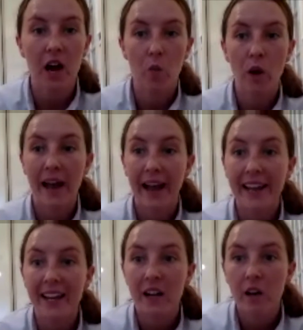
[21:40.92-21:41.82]

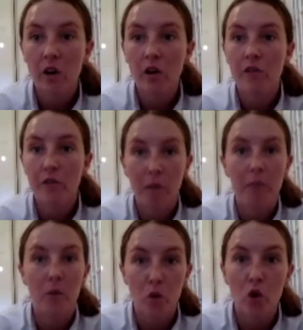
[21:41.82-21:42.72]
away from
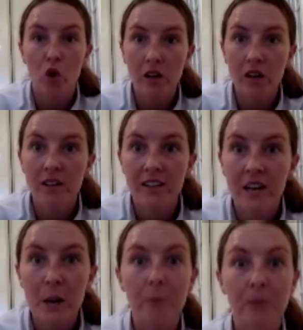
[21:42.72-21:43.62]
the wall,
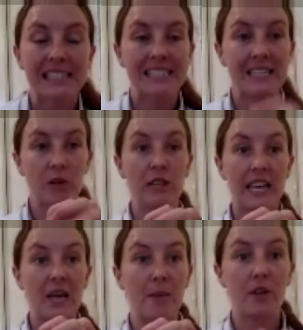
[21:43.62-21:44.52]
but still
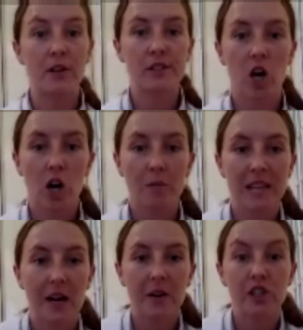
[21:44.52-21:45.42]
keeping those arms
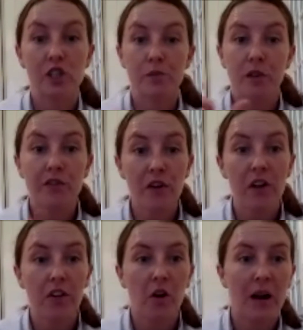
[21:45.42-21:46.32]
out. So you'd move
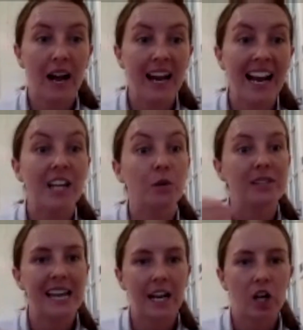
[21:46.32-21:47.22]
further away and you would
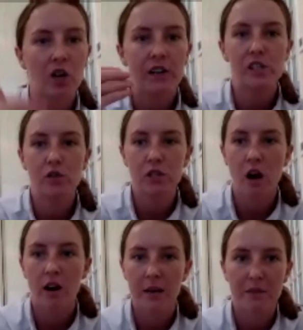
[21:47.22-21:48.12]
increase your
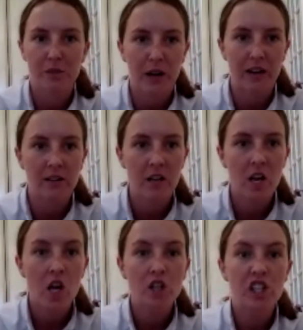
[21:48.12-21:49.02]
time as well.
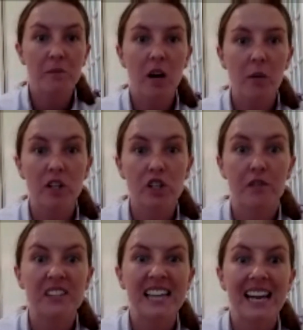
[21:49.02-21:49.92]
So you might want to do it
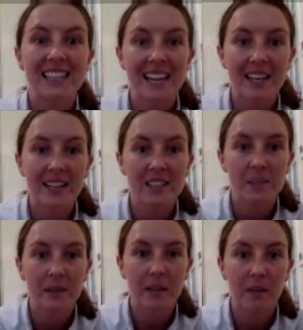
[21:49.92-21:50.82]
for 10 seconds to
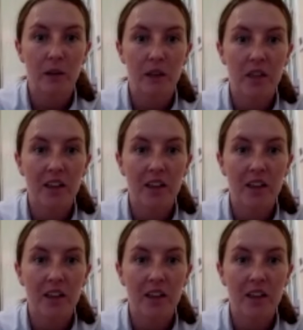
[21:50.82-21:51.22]
begin with.